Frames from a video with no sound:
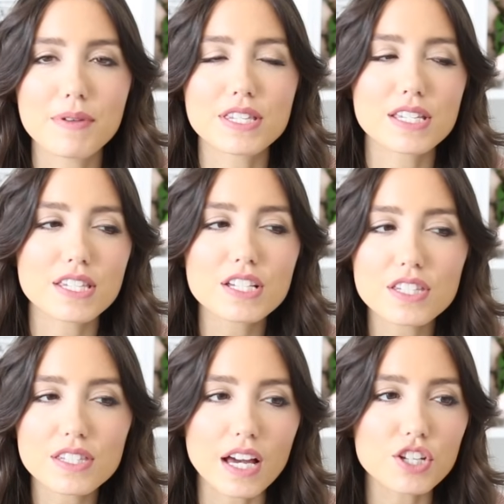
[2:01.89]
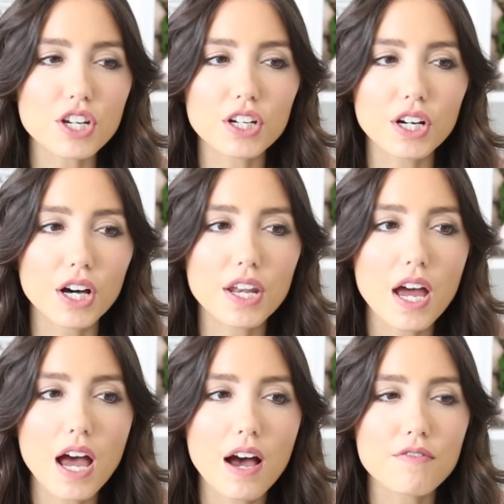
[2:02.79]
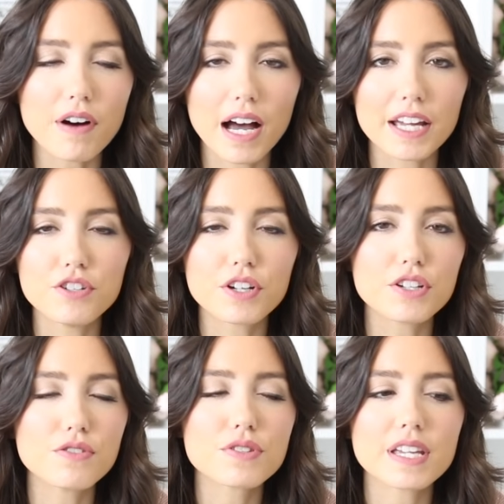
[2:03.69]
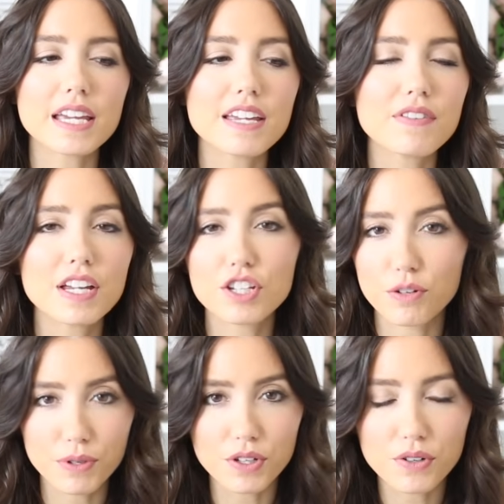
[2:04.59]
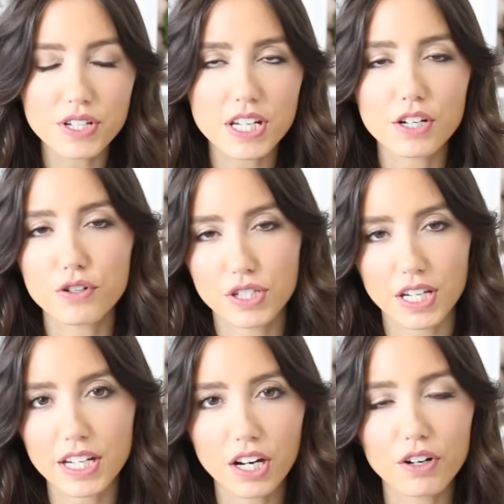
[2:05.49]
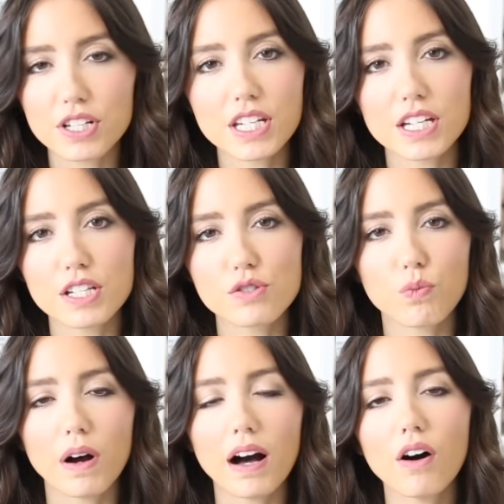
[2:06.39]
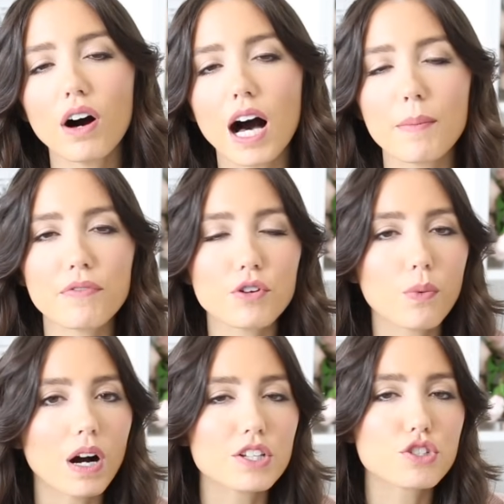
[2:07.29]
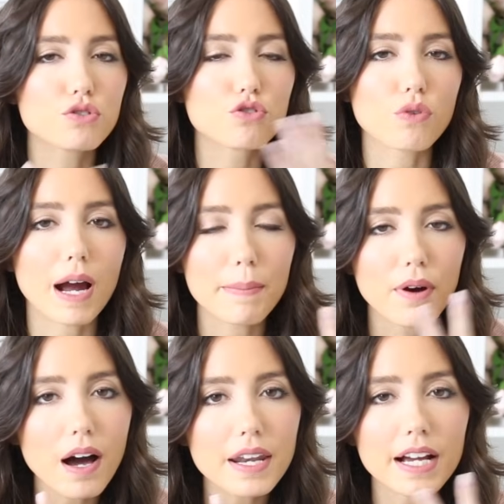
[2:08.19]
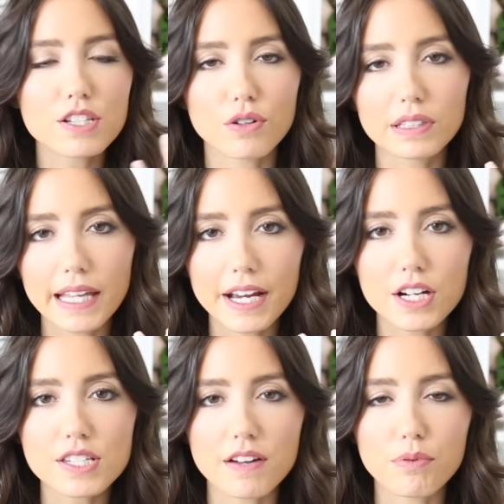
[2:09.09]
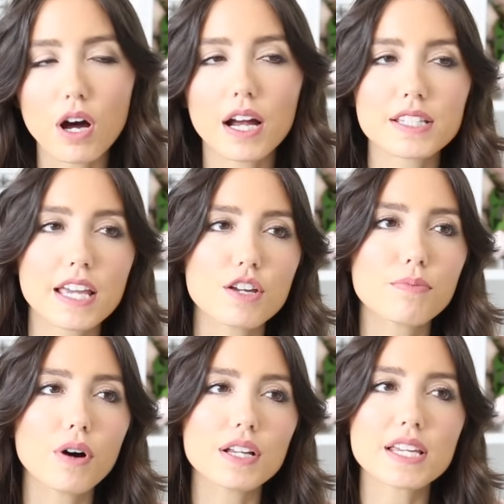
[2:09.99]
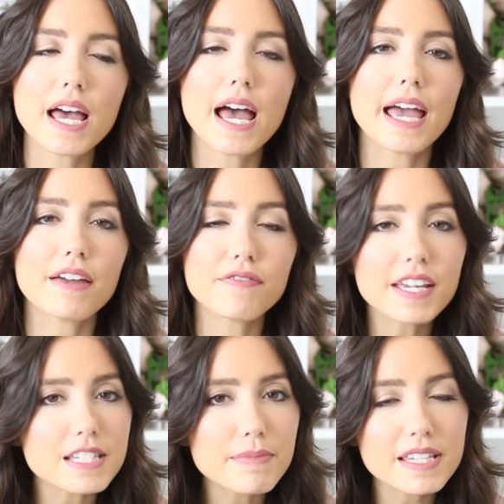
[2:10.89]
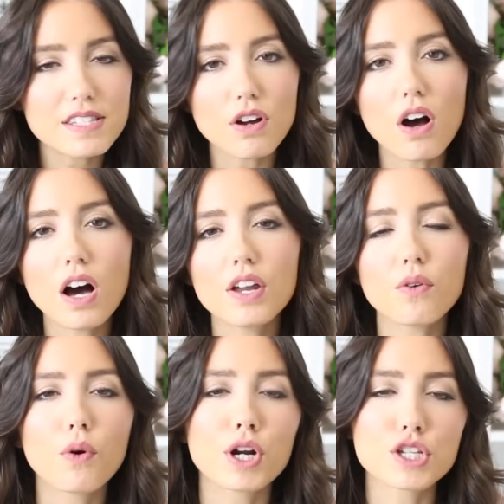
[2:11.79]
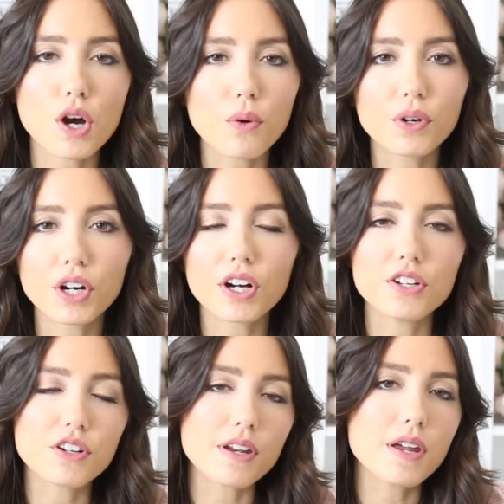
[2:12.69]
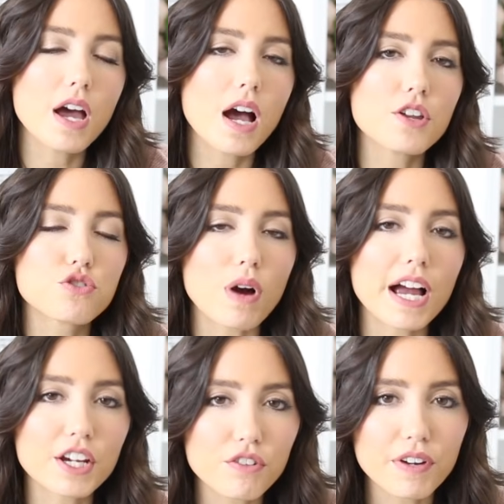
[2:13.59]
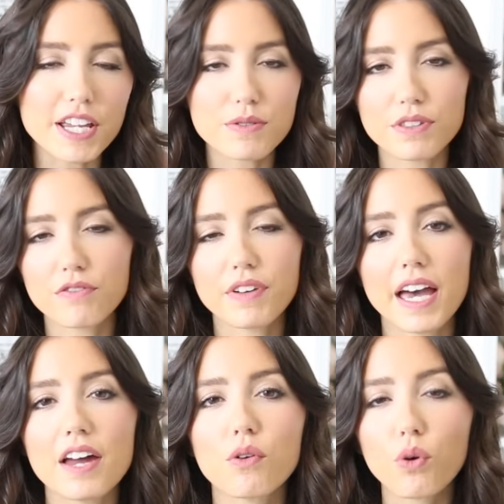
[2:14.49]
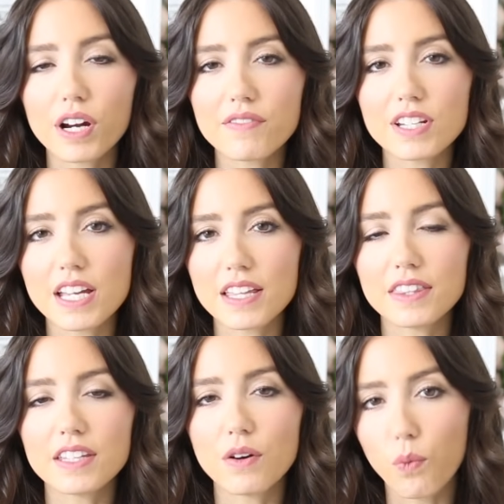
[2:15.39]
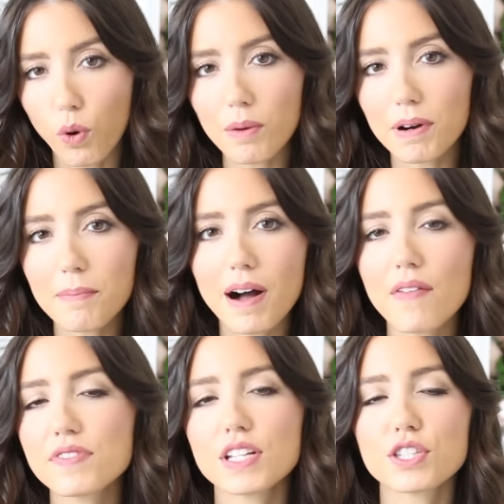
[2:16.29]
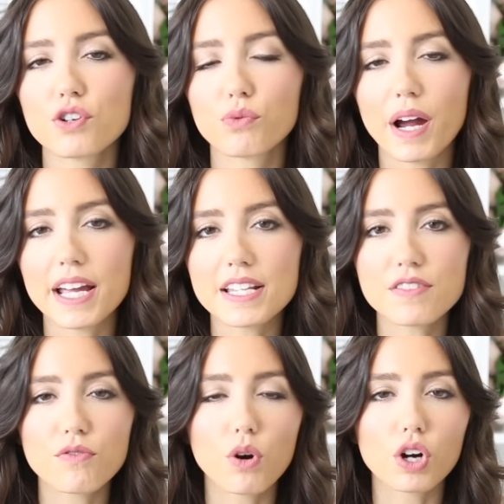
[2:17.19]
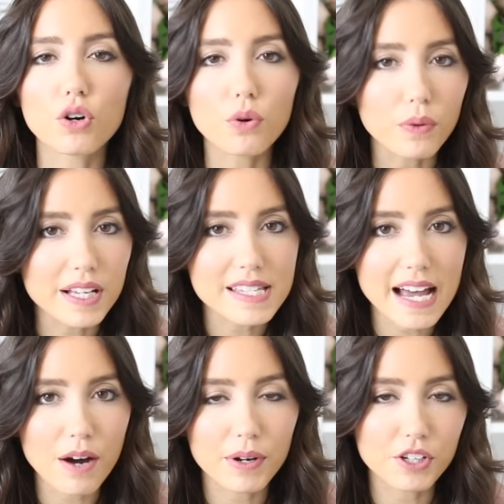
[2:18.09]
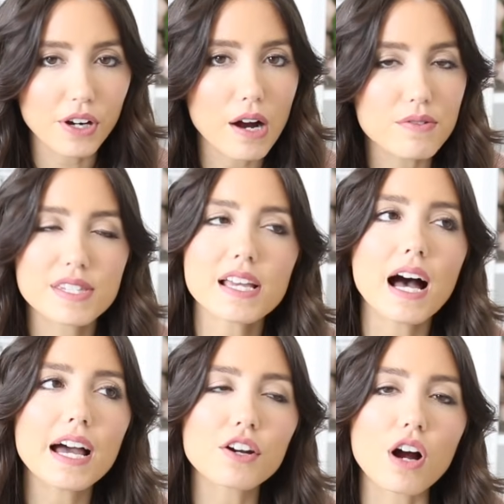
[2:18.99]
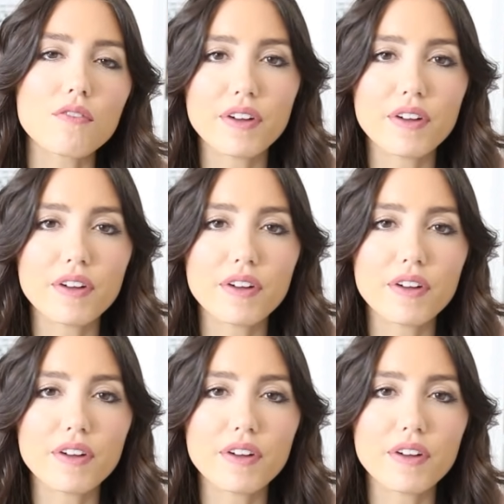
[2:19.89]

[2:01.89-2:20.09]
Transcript: This is just such a good fine. You could use it even in your beauty routine or skincare routine as well. Um, if you want to dry products or layers of products that you put a face mist on or a toner, you could dry your face with the fan or even in the warmer months, it's great for cooling down when you're outside or on